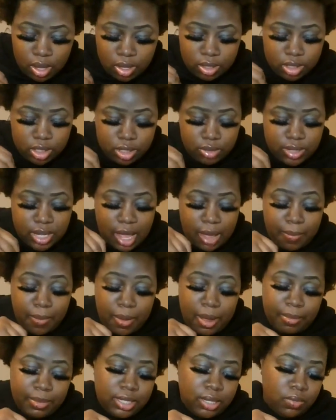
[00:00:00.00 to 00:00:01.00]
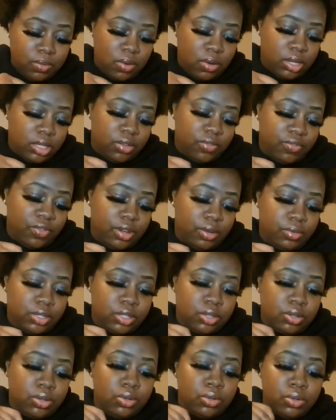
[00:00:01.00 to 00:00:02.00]
She was like, I promise it won't interfere with
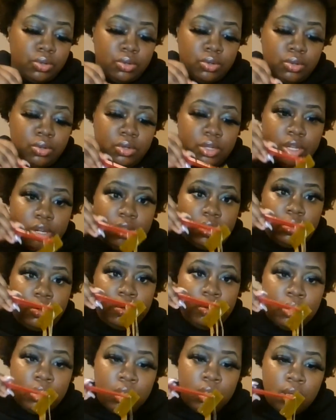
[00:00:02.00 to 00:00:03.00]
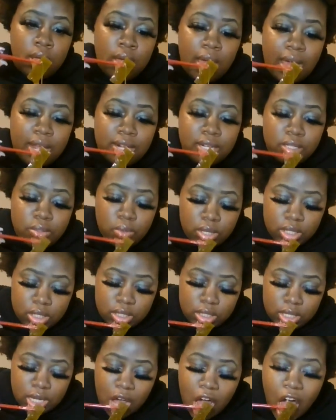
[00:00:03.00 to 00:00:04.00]
school, you know. I just want this
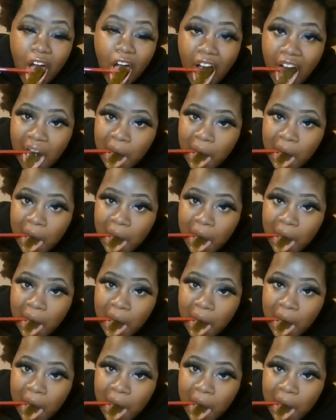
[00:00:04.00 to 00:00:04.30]
job.